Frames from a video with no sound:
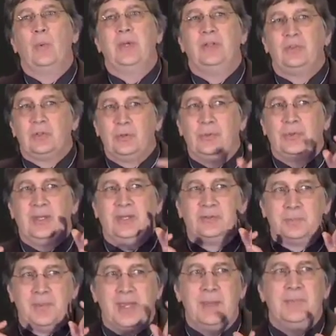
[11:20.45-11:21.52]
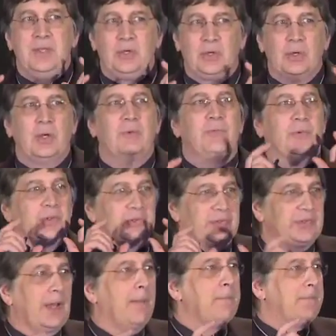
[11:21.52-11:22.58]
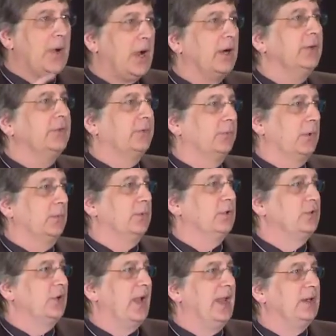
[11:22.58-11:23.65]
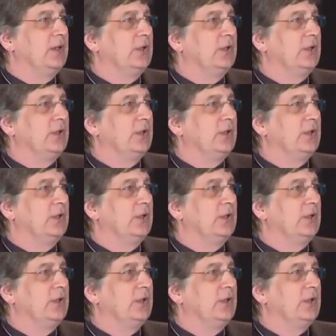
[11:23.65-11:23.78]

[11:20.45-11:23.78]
we do things may be good for some parts of what we're trying